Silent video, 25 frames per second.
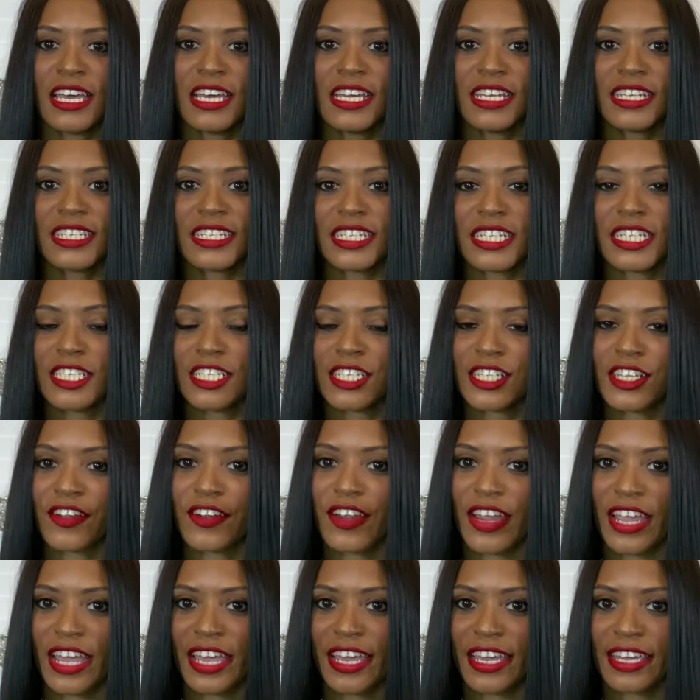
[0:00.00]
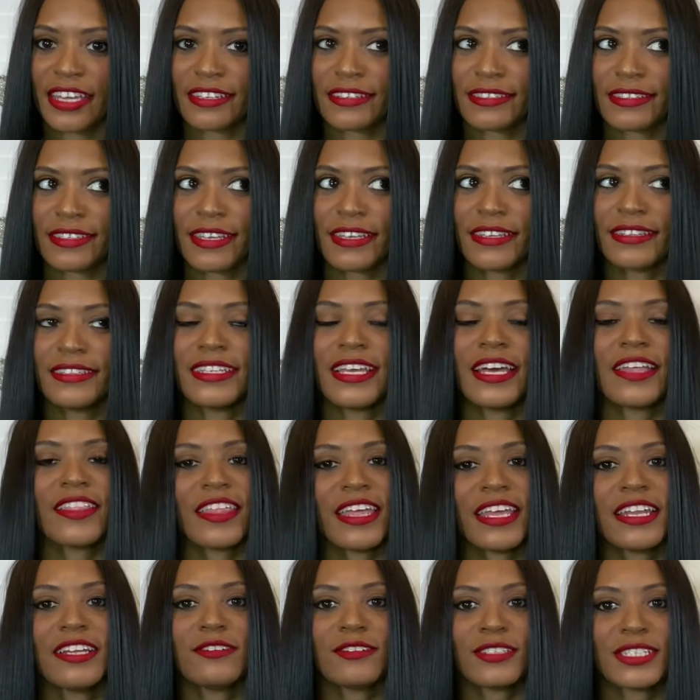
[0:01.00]
sends their hats, now
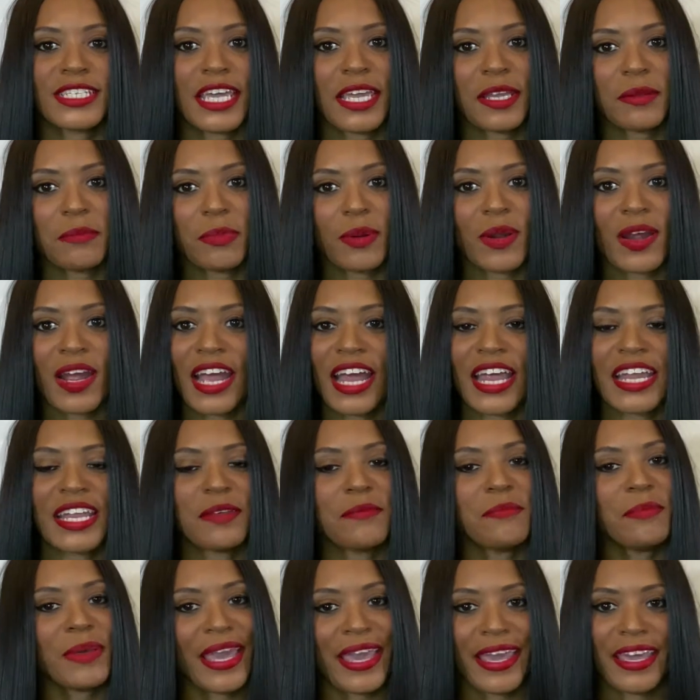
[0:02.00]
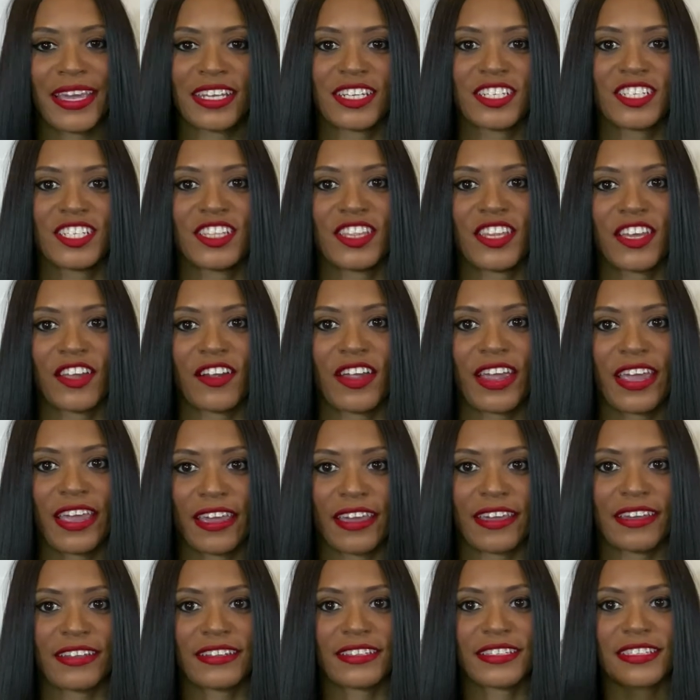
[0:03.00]
they don't take pride in packaging their
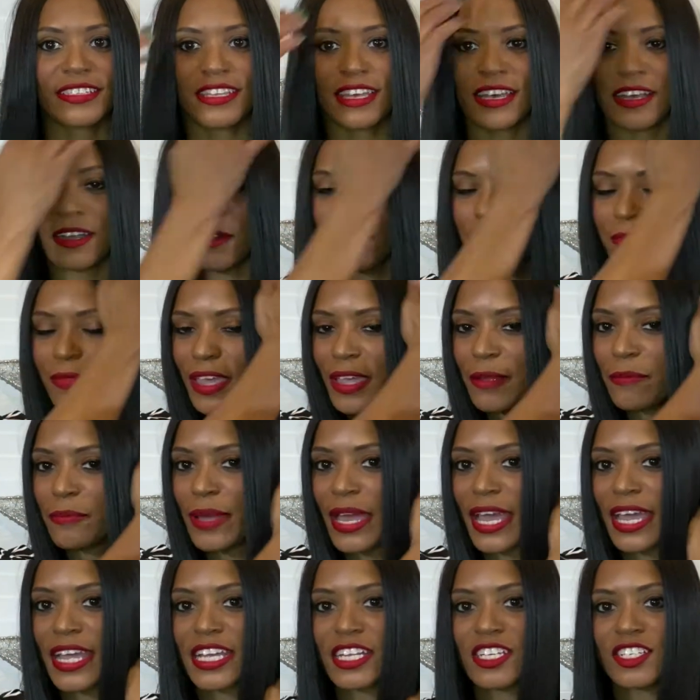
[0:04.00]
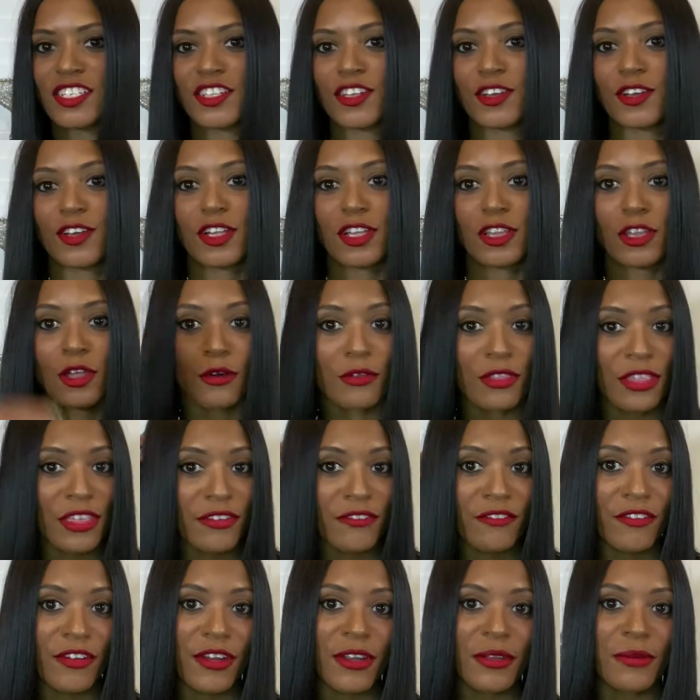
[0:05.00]
hats. Um, they package their
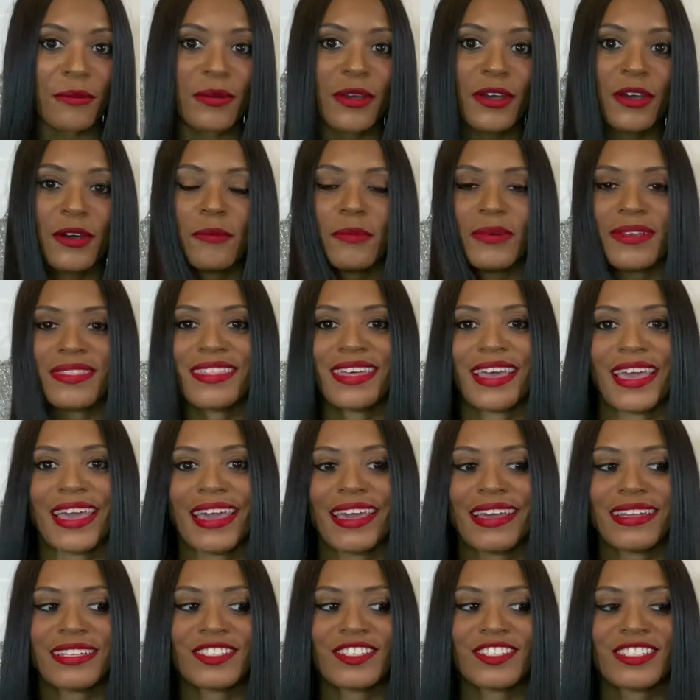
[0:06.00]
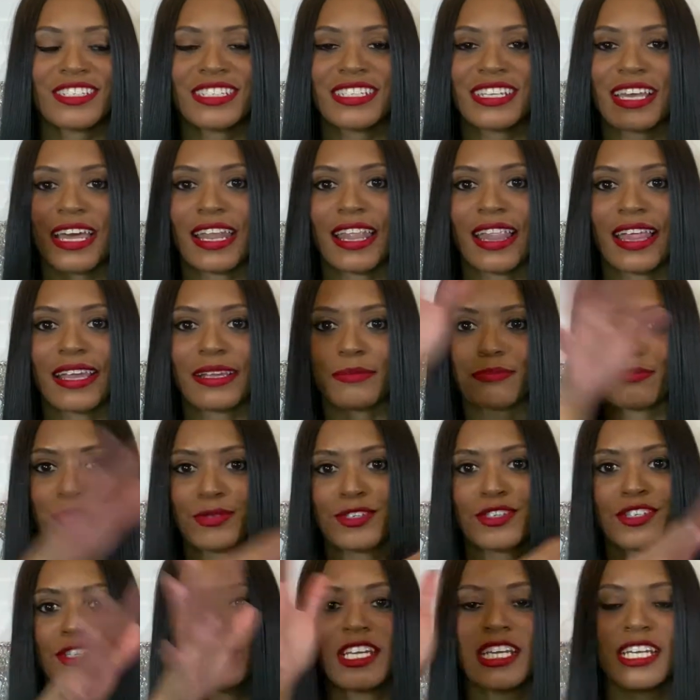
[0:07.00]
clothing very well, but the hats are just kind of like
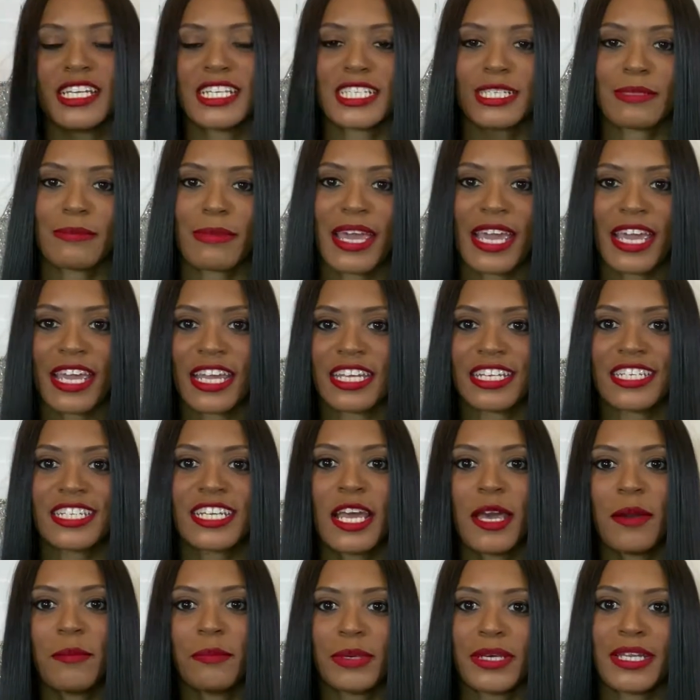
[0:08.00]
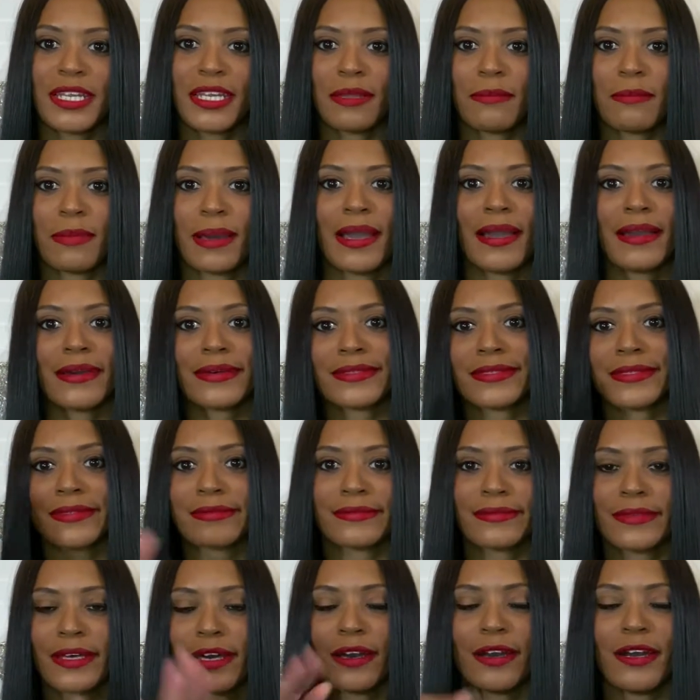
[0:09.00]
psh, smashed, put in the box,
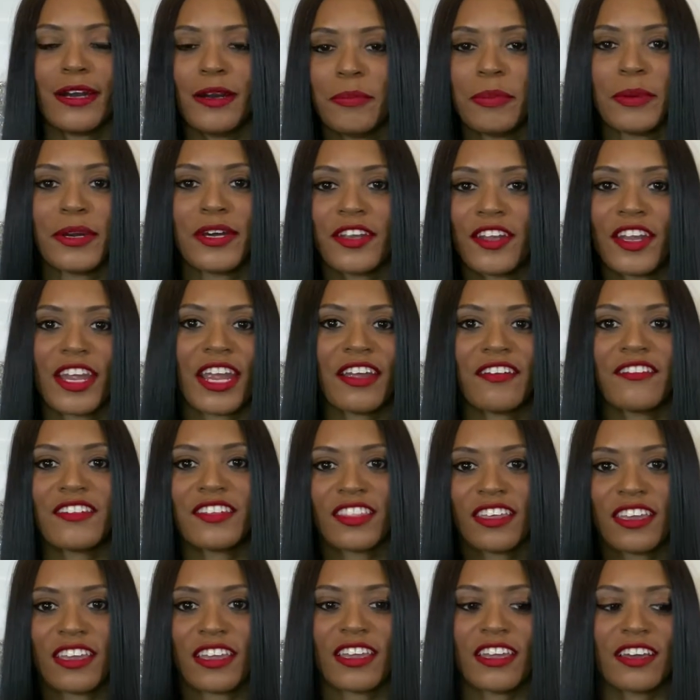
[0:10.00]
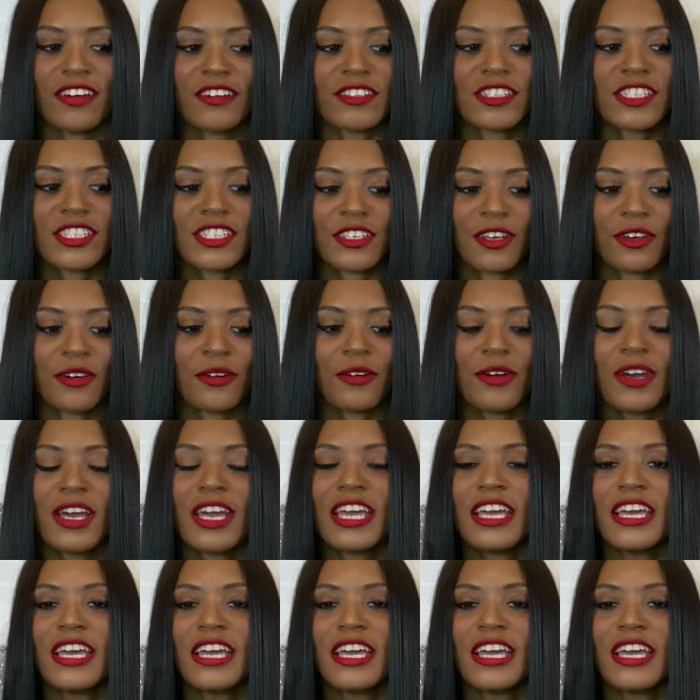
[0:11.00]
up under everything else. So